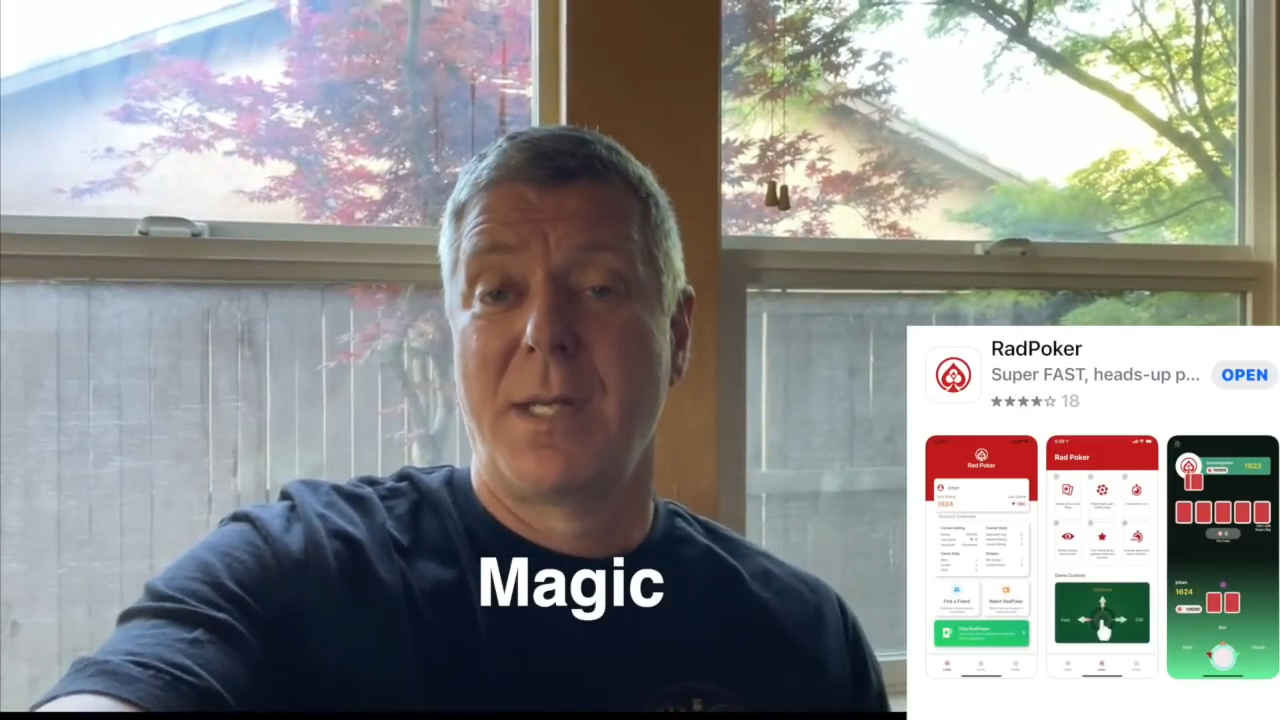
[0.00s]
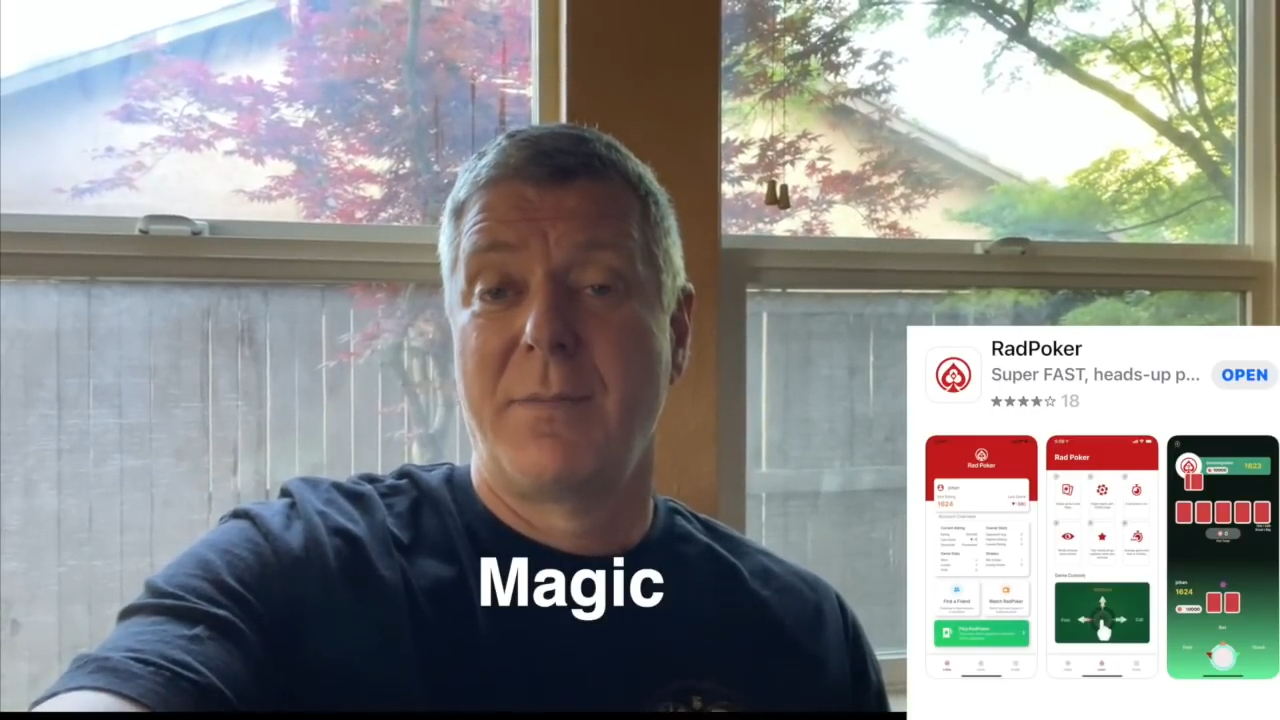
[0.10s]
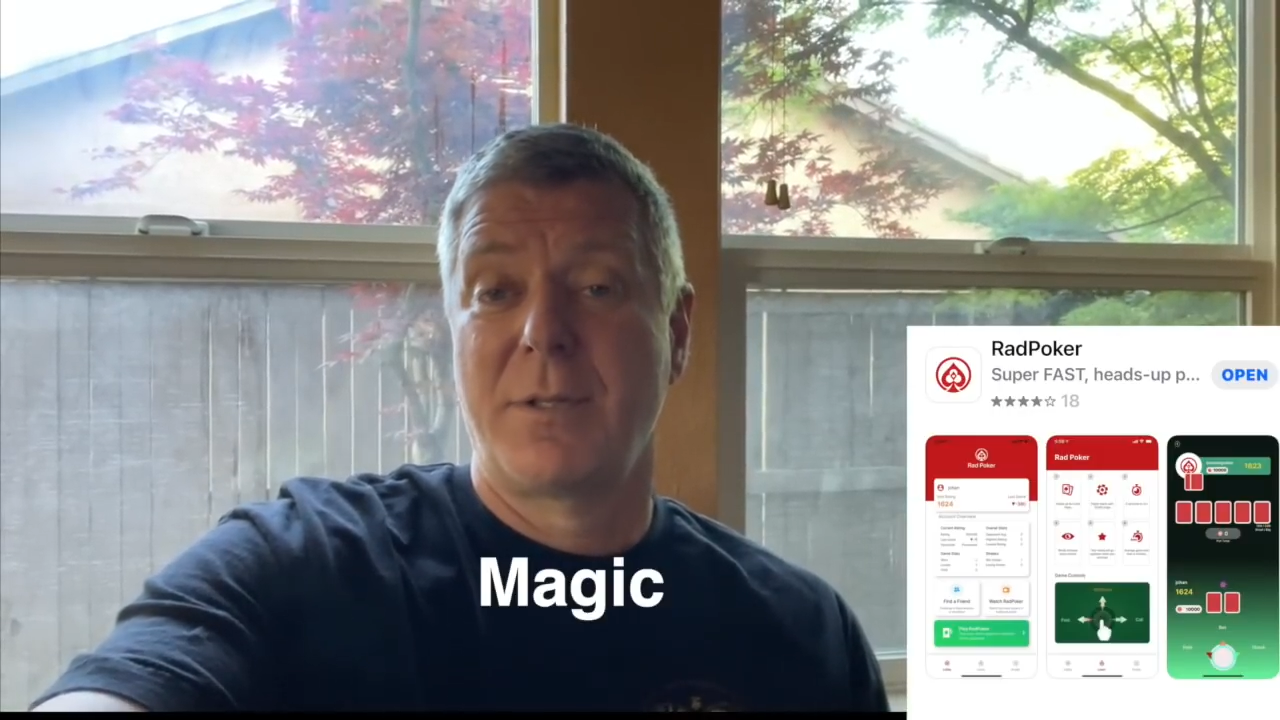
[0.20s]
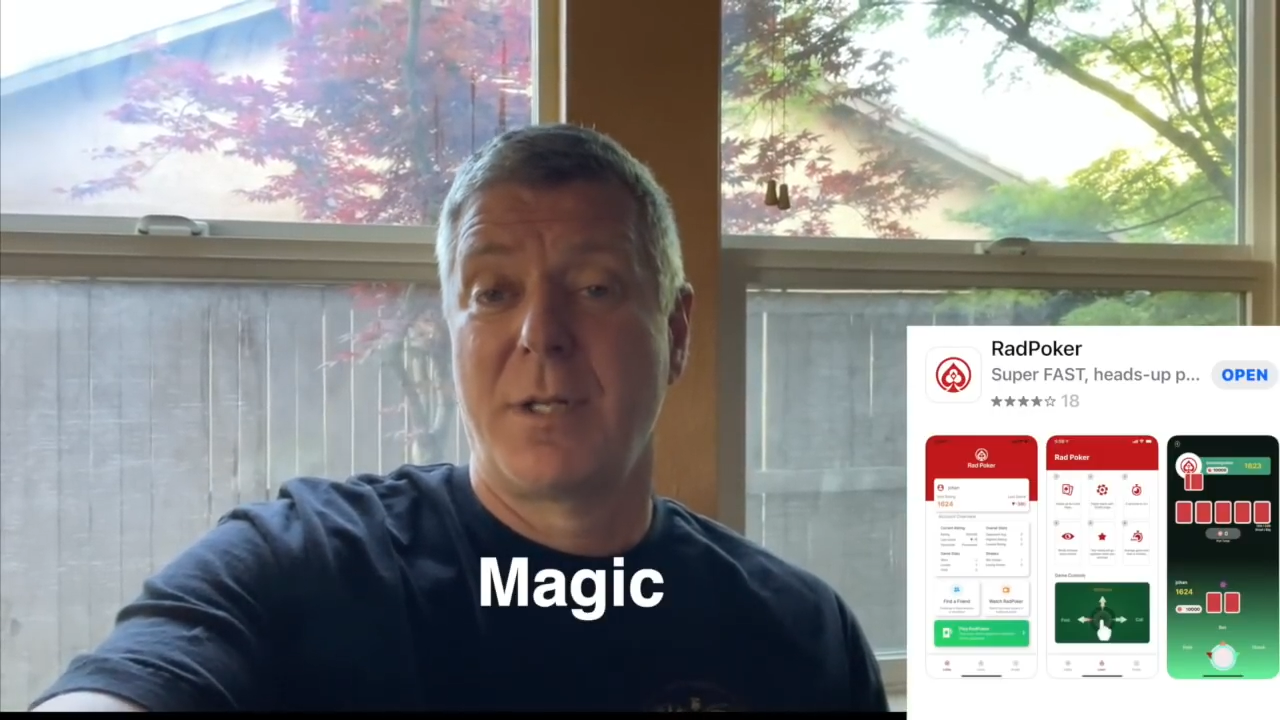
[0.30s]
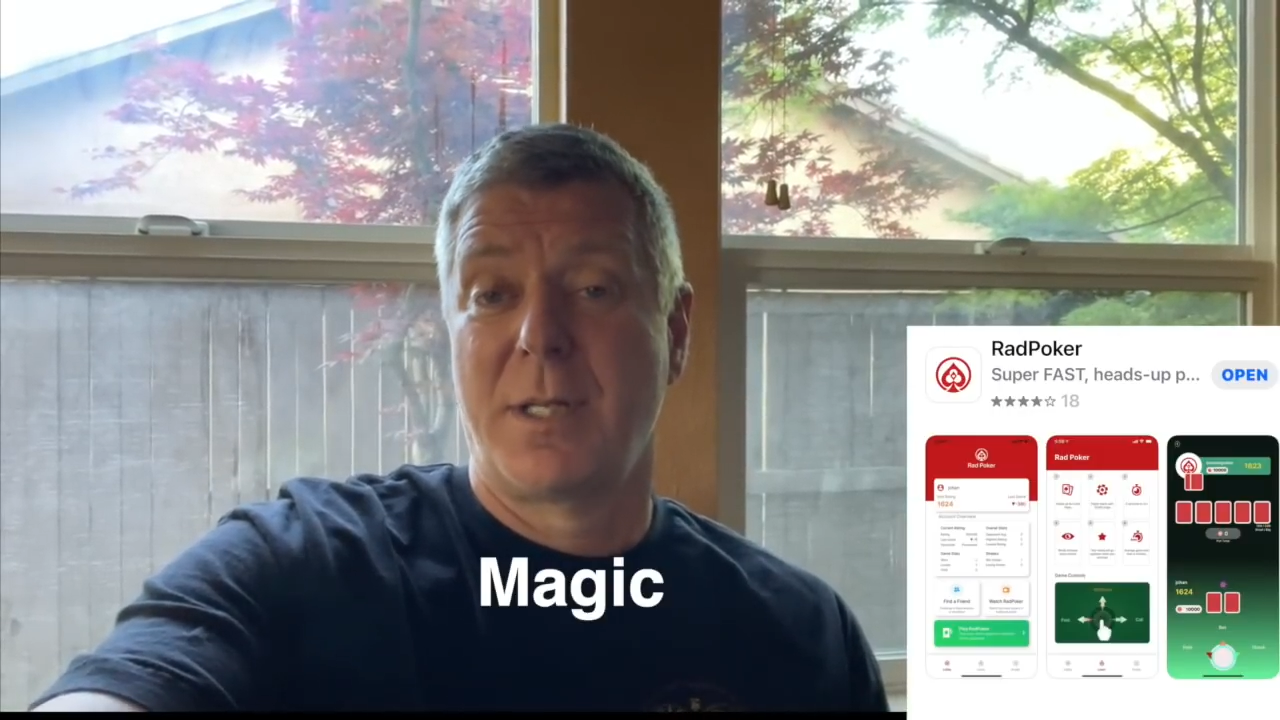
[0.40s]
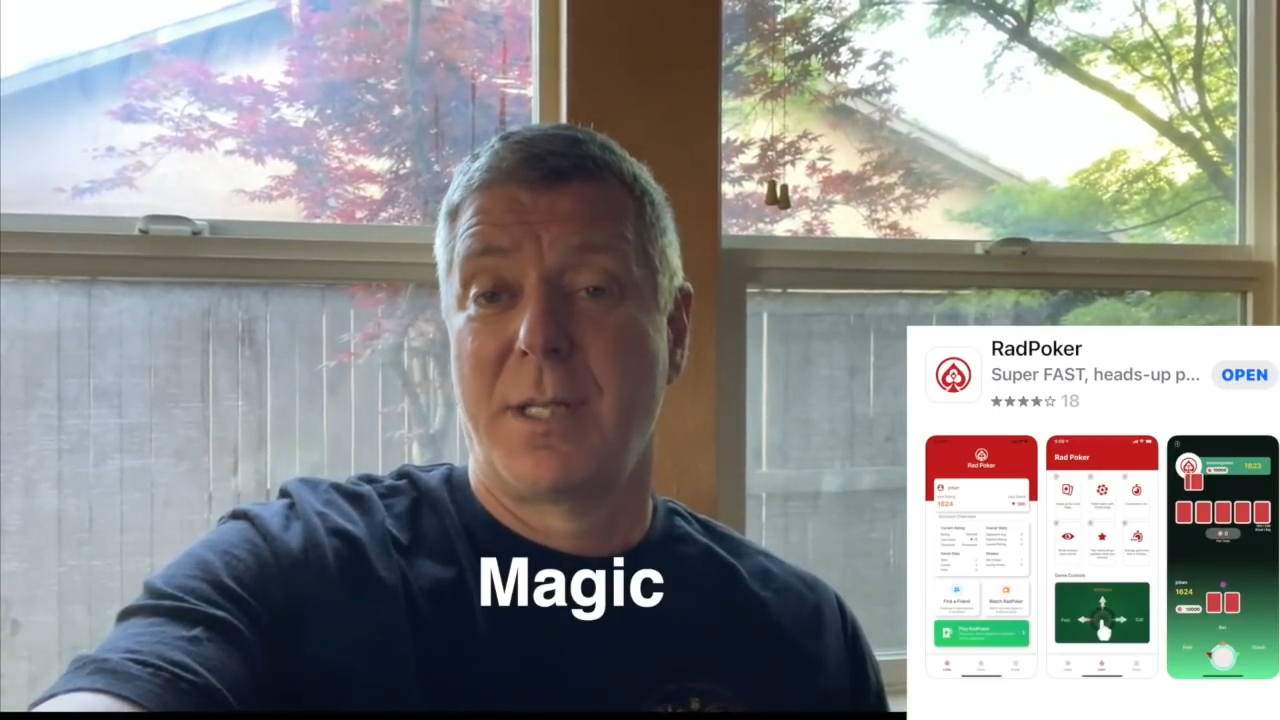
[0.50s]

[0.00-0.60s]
haven't checked